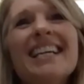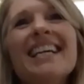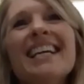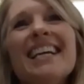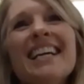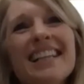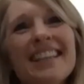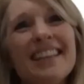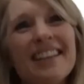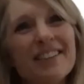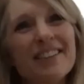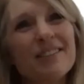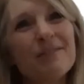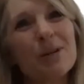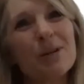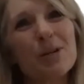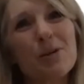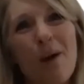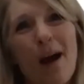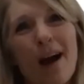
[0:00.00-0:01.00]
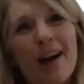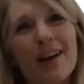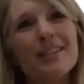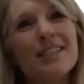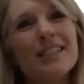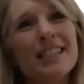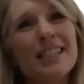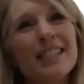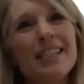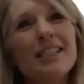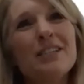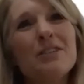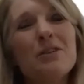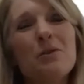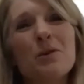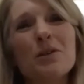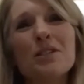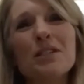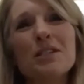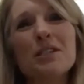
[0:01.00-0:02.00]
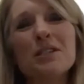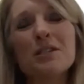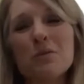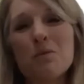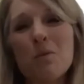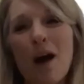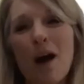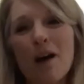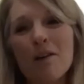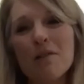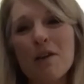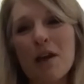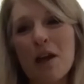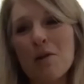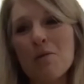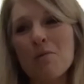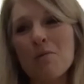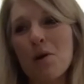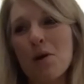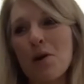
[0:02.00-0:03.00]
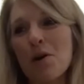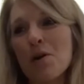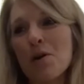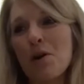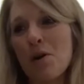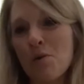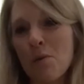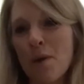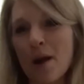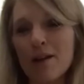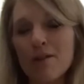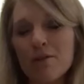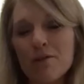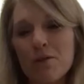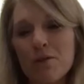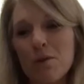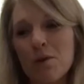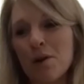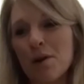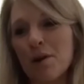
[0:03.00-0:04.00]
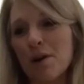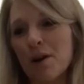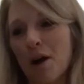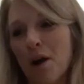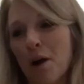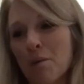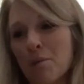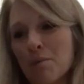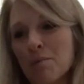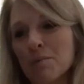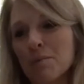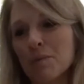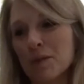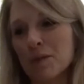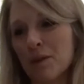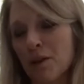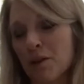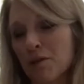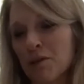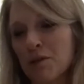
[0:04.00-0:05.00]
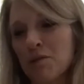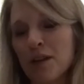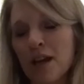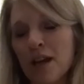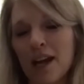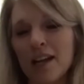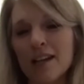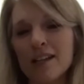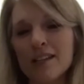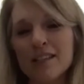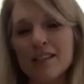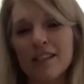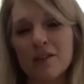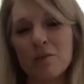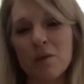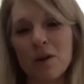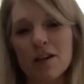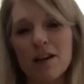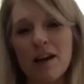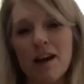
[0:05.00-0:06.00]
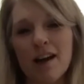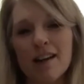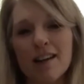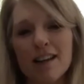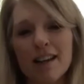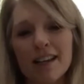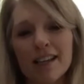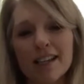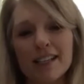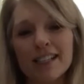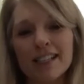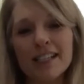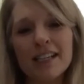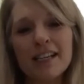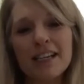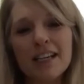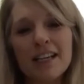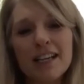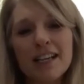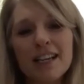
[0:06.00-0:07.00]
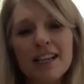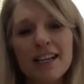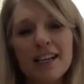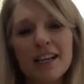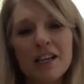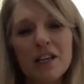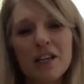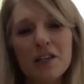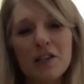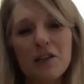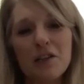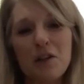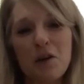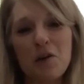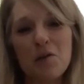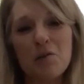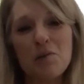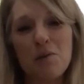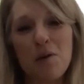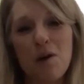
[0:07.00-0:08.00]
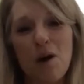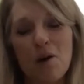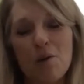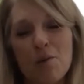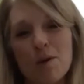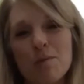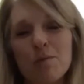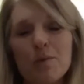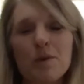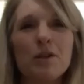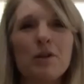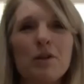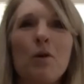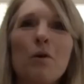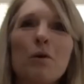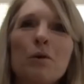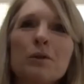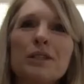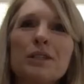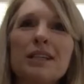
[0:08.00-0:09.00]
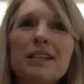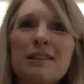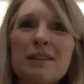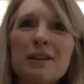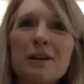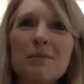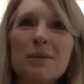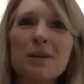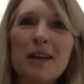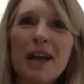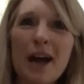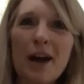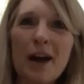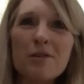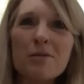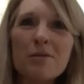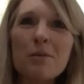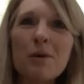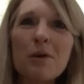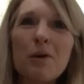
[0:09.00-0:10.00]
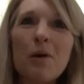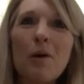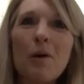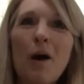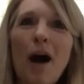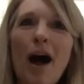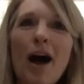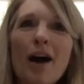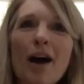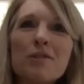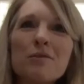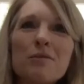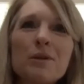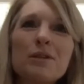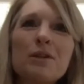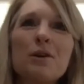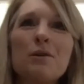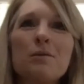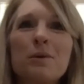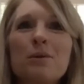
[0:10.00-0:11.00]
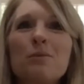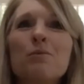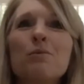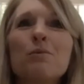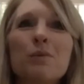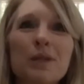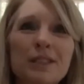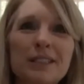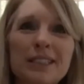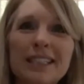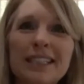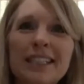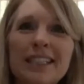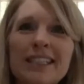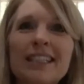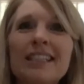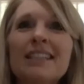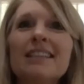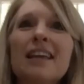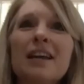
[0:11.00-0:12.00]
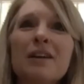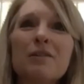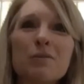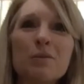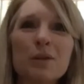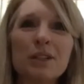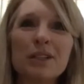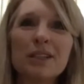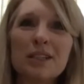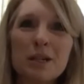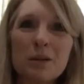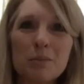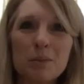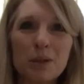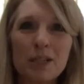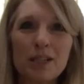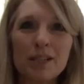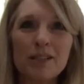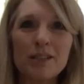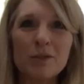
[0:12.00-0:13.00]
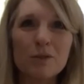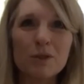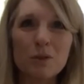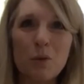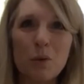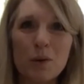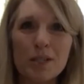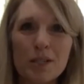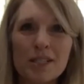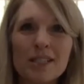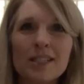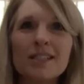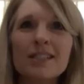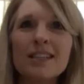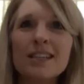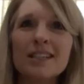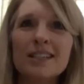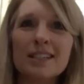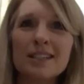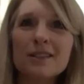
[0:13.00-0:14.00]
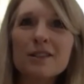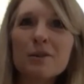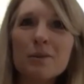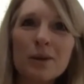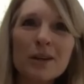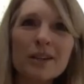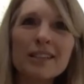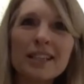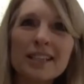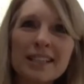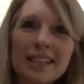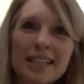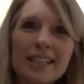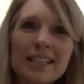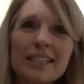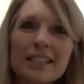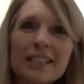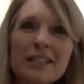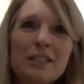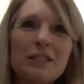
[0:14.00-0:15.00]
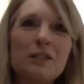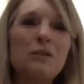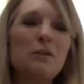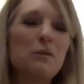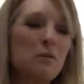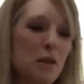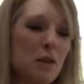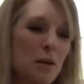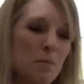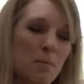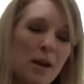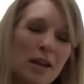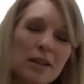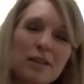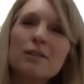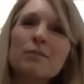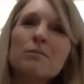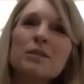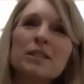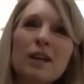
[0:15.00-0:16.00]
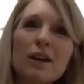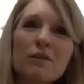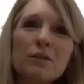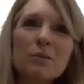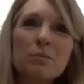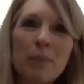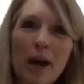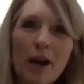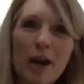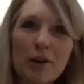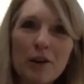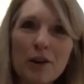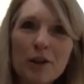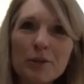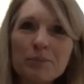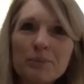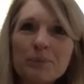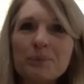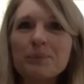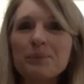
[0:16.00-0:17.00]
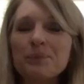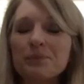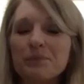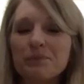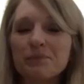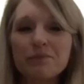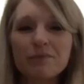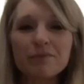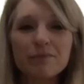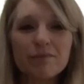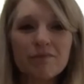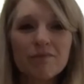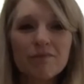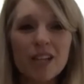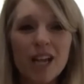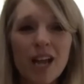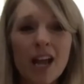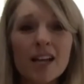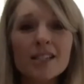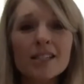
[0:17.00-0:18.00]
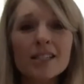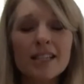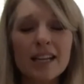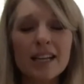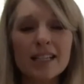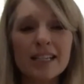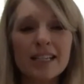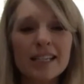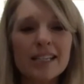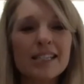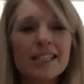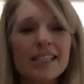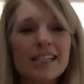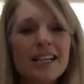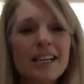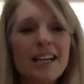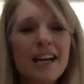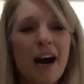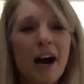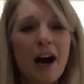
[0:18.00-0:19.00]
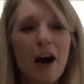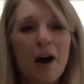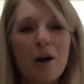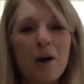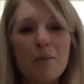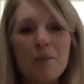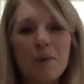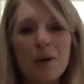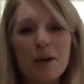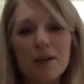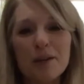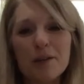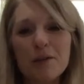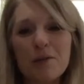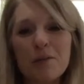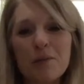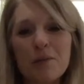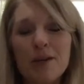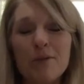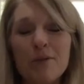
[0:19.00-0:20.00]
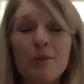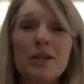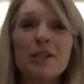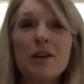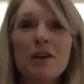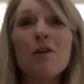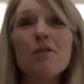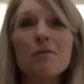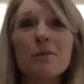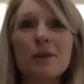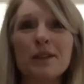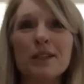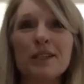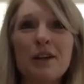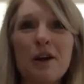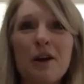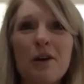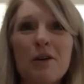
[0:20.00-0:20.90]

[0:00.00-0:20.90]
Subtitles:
their required CE courses while they were away for a few days and whatnot. And are we really holding them accountable? How do we know that they really completed those courses? They did the work they needed to do. They made themselves better as dentists. We don't really know.